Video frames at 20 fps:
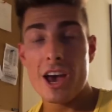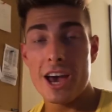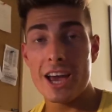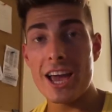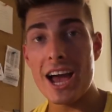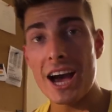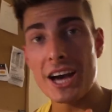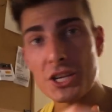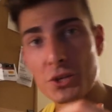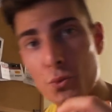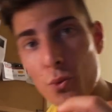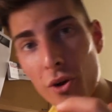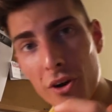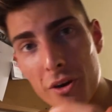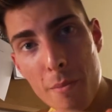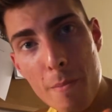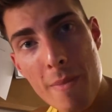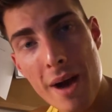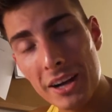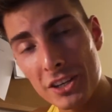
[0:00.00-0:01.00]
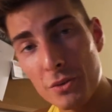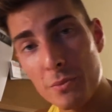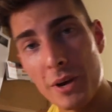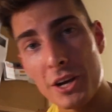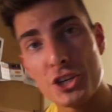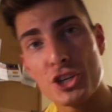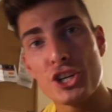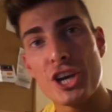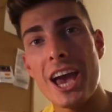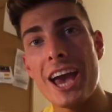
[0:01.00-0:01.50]
Hey guys, welcome back to my
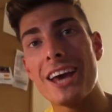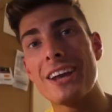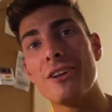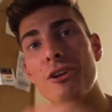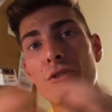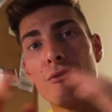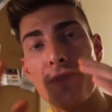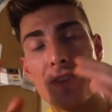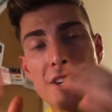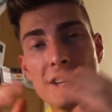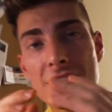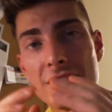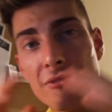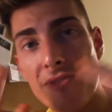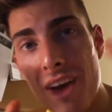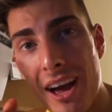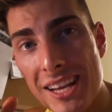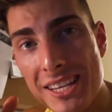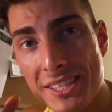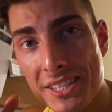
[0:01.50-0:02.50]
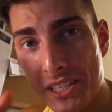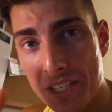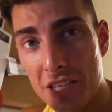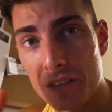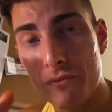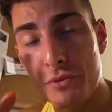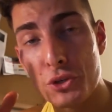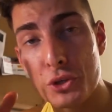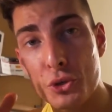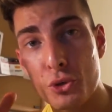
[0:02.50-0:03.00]
channel, fitness fans. This
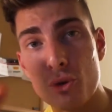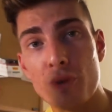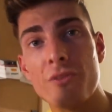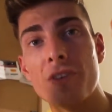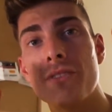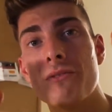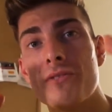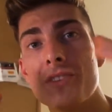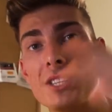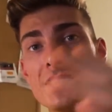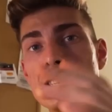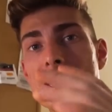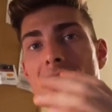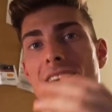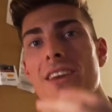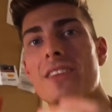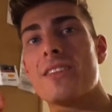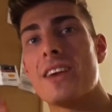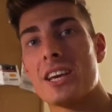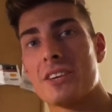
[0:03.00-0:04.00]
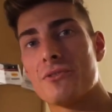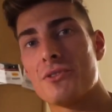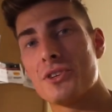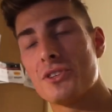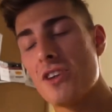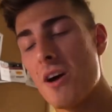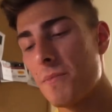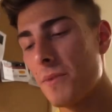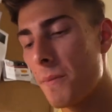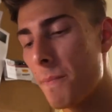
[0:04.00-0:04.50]
is Vitruvian Physique. Thanks for
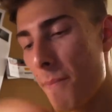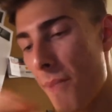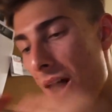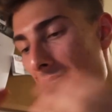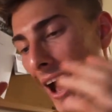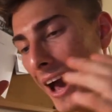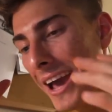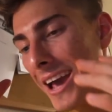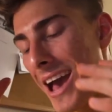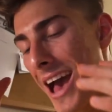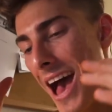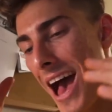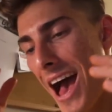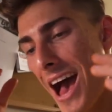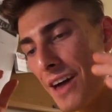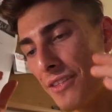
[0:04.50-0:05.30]
stopping by.